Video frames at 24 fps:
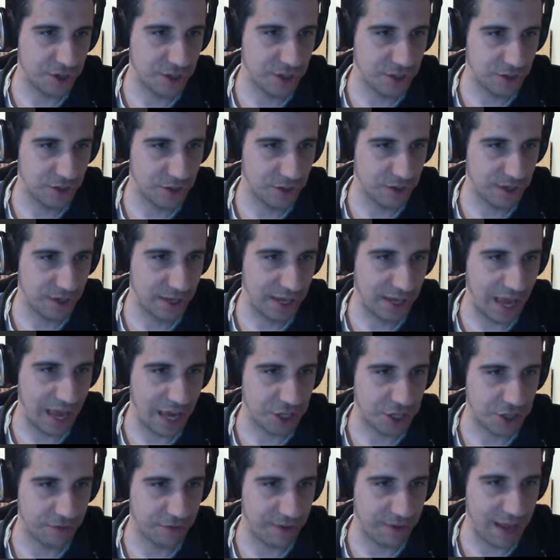So
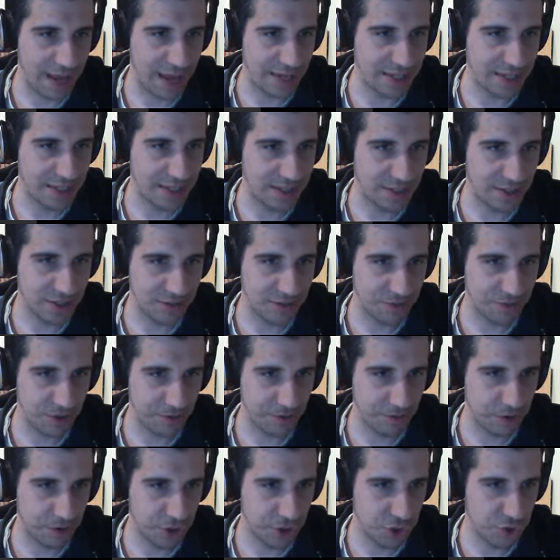cache of S is for the
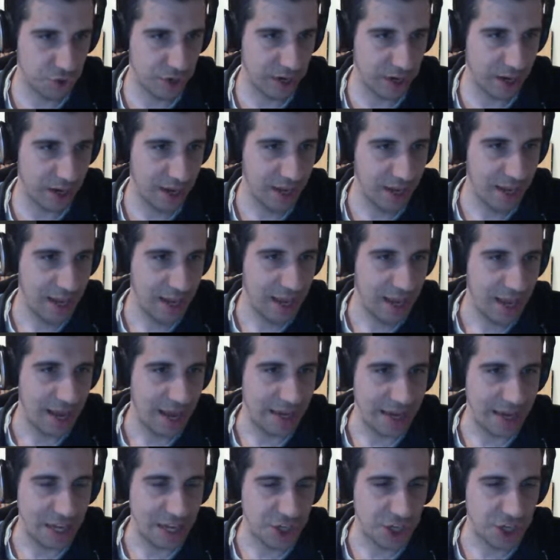first string.
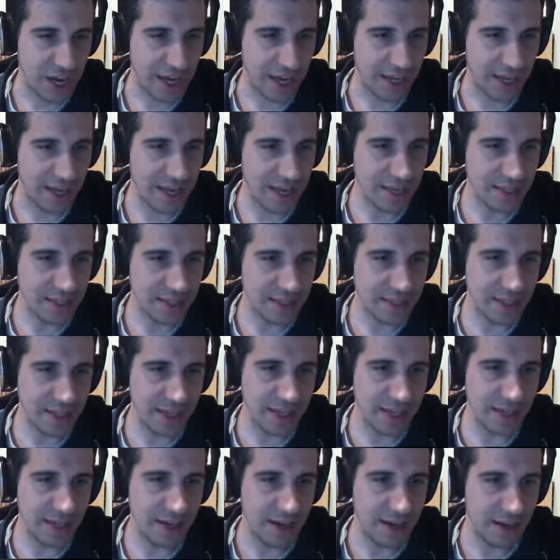And I check, is
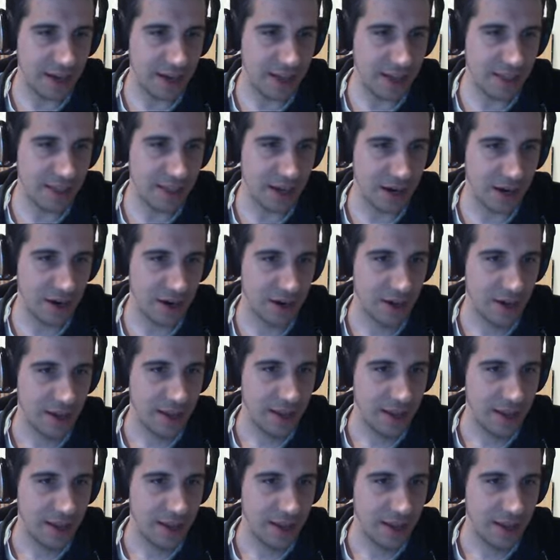T in there?